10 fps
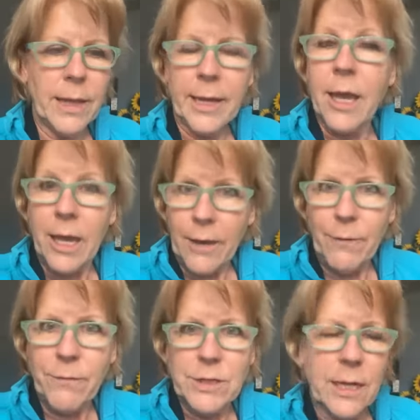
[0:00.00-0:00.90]
Like, have
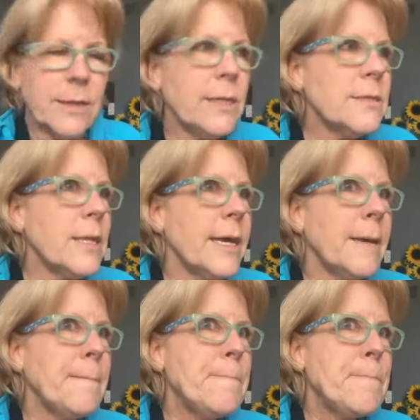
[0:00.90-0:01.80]
you ever done this? Like,
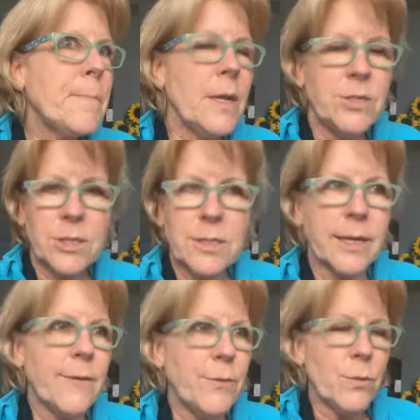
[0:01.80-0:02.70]
just
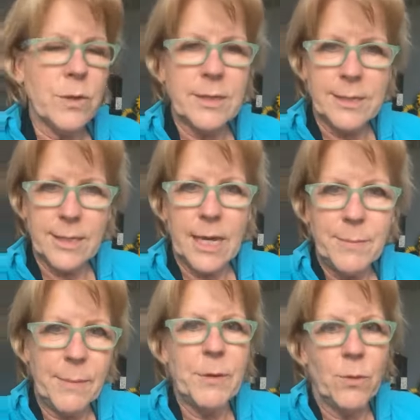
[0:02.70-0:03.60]
like if you're really
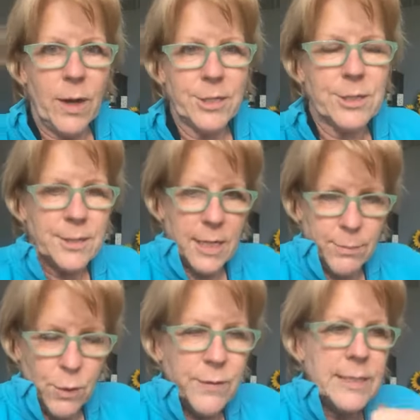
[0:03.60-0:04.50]
sad, maybe you'll watch a sad
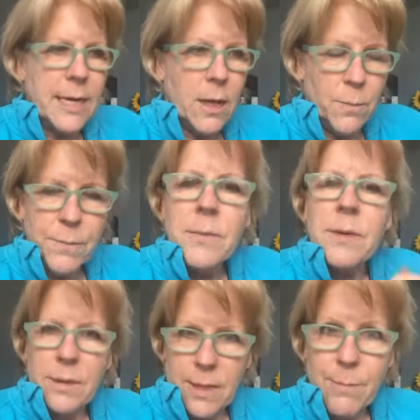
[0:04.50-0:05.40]
movie to help
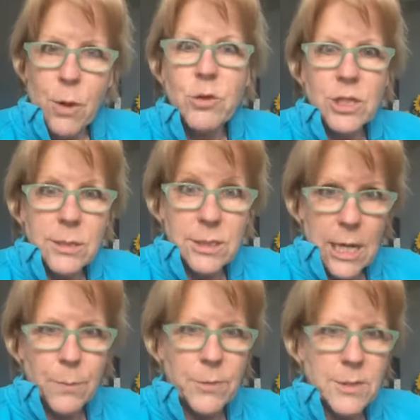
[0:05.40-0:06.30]
the emotions,
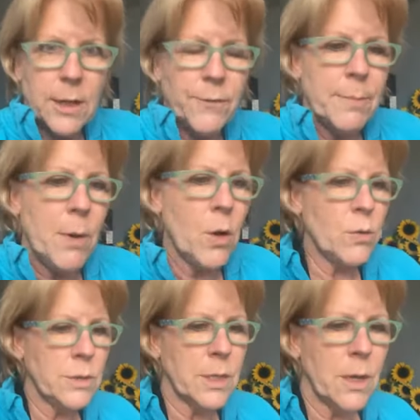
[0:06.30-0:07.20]
to help yourself emote.